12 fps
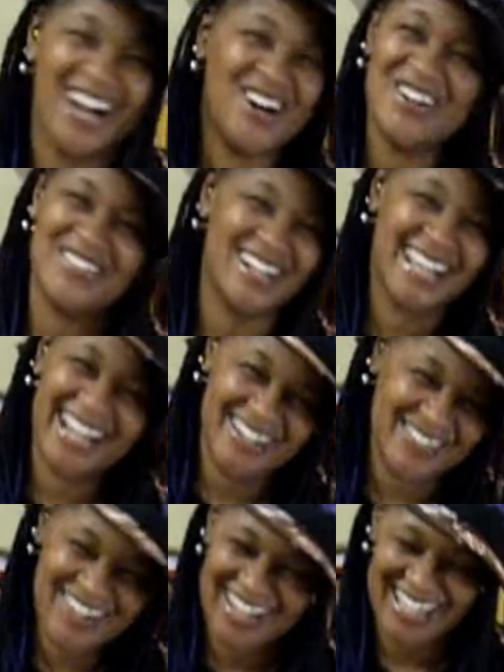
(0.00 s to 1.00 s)
I hope I
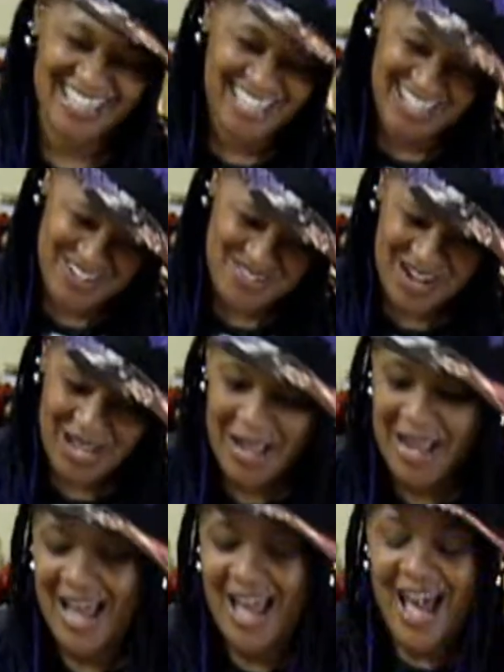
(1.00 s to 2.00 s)
got it right.
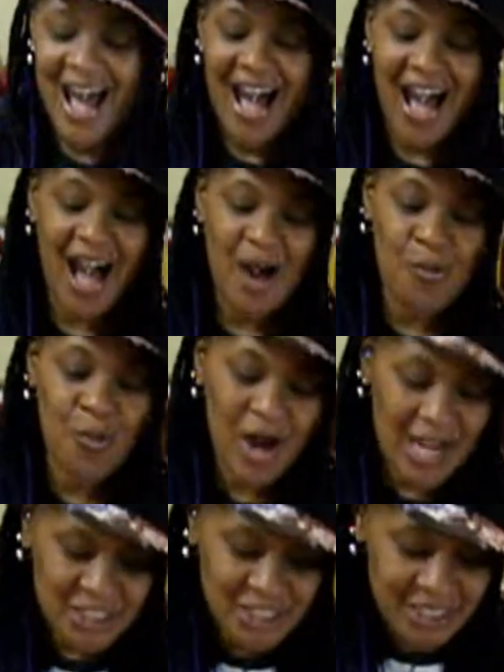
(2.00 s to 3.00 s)
Anyway, I
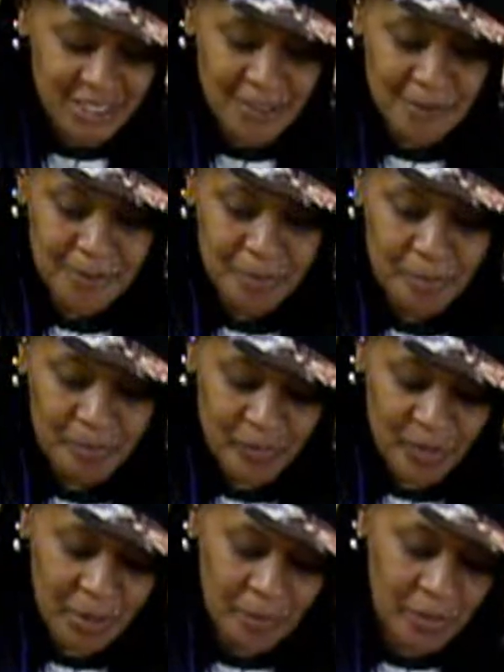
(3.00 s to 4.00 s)
washed it,
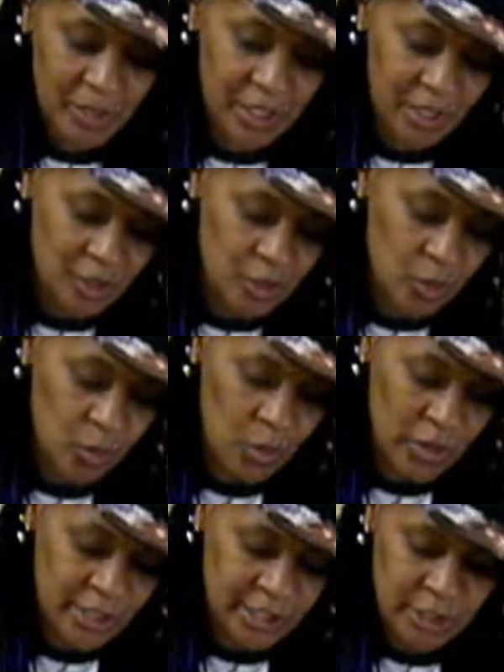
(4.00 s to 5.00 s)
but
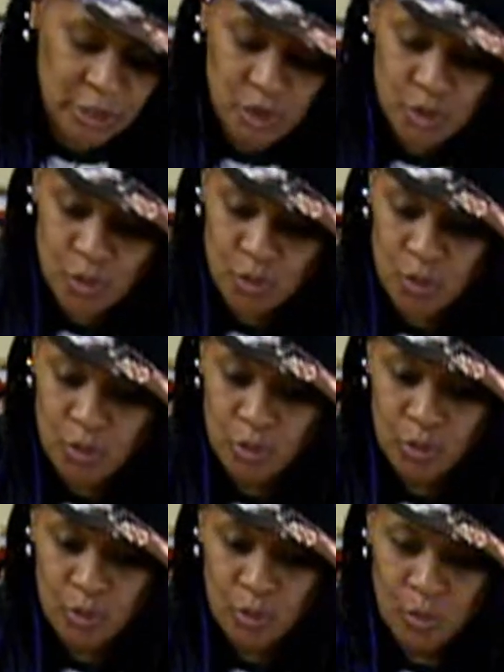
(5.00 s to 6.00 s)
according
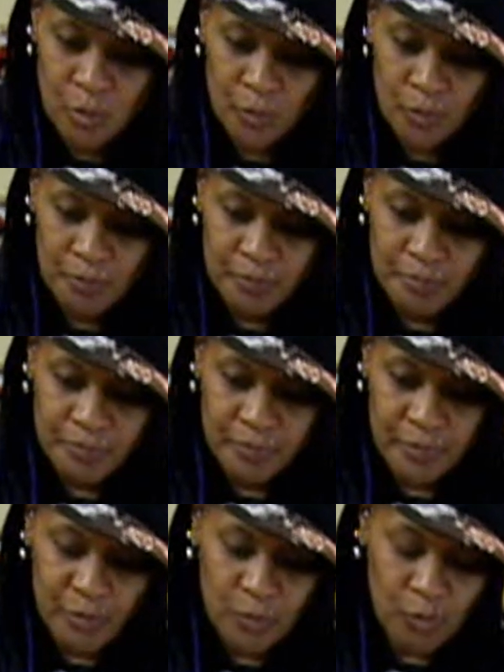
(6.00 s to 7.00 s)
to
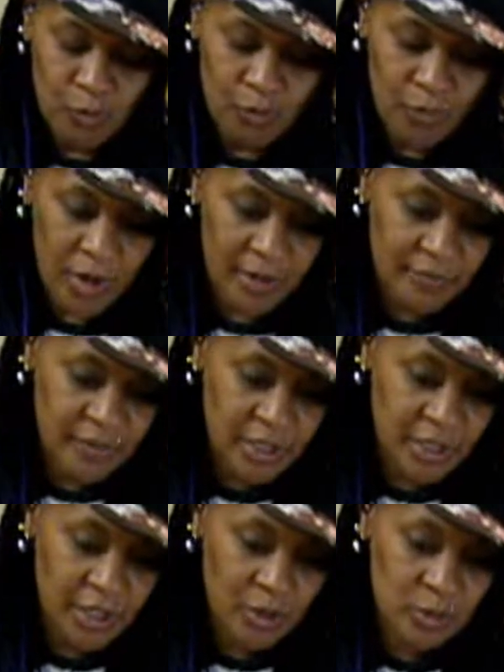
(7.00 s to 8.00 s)
a
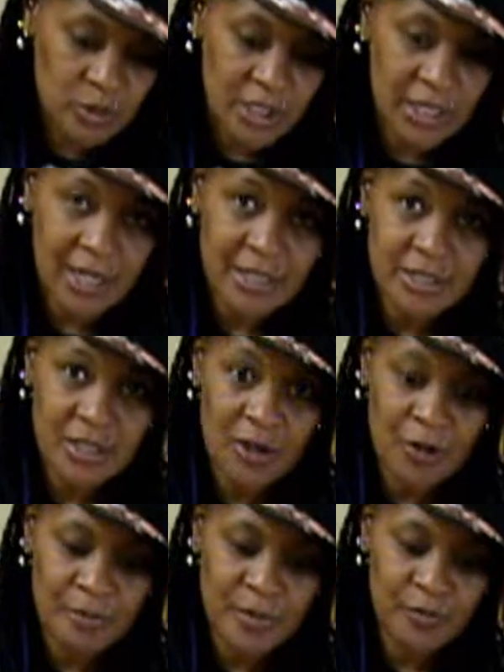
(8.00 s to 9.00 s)
video that I
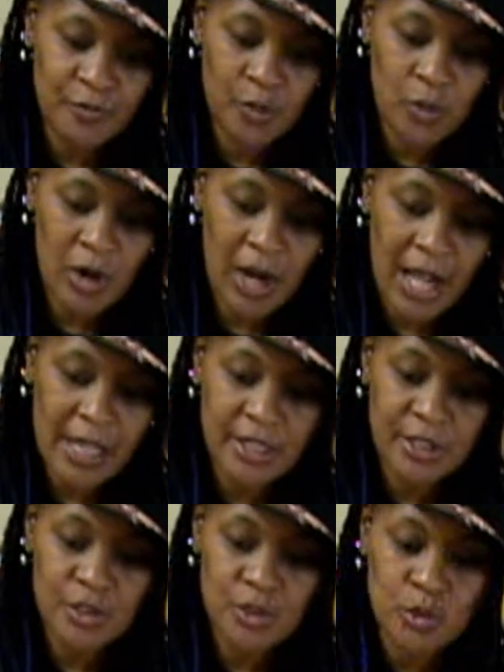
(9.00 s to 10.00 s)
saw, before I
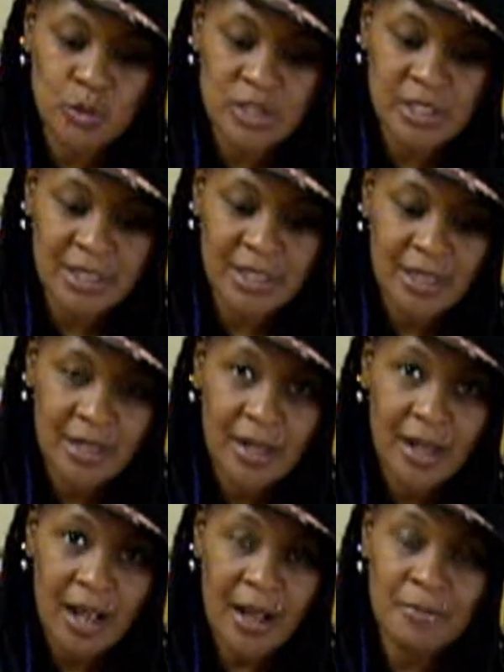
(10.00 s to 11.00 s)
can use it,
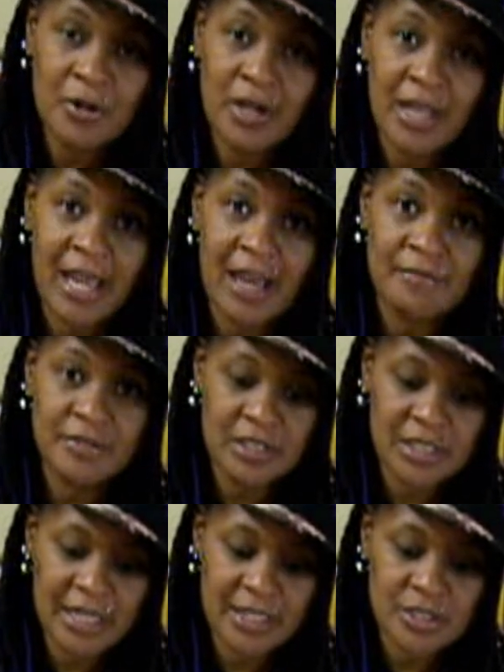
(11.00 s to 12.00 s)
I'm going to have
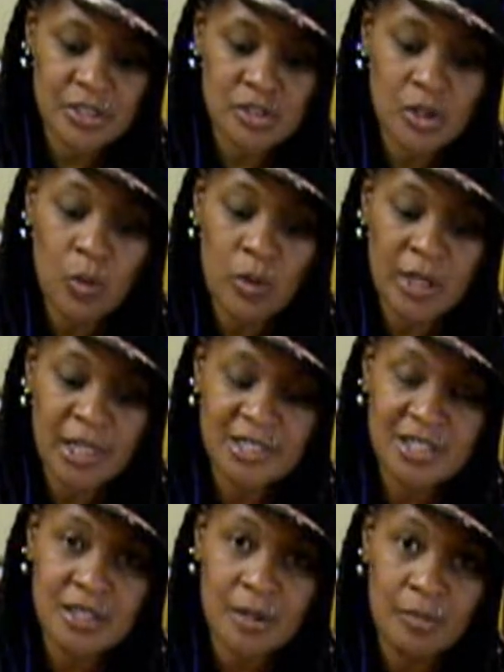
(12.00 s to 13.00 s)
to let it soak
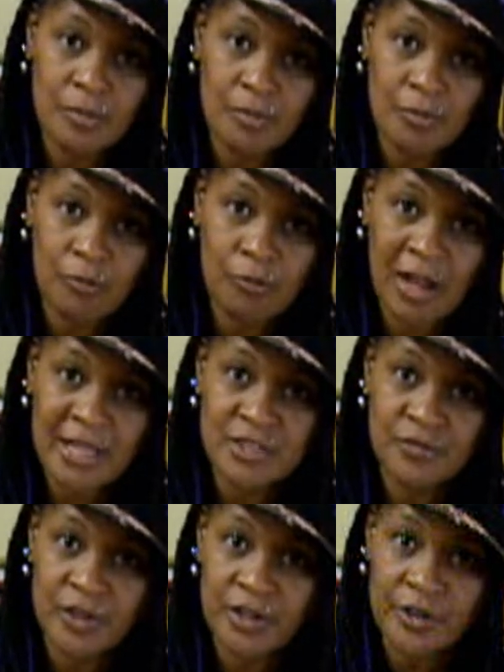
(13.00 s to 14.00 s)
in some
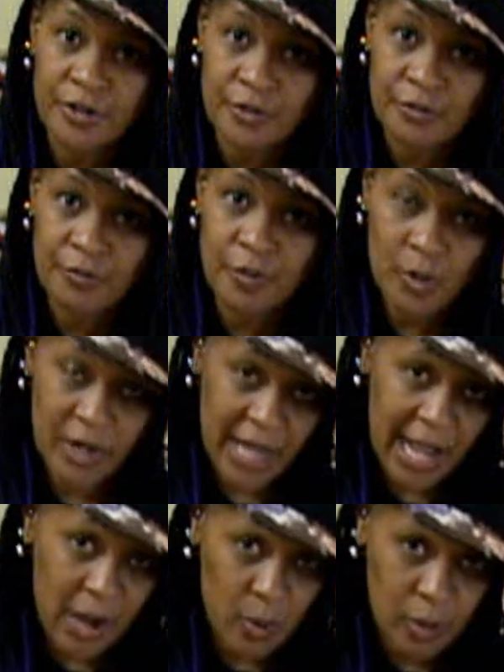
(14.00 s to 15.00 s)
rice vinegar for
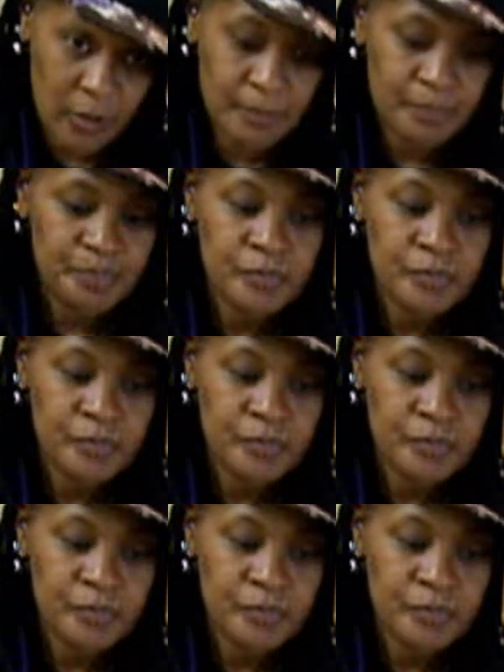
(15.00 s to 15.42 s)
an hour.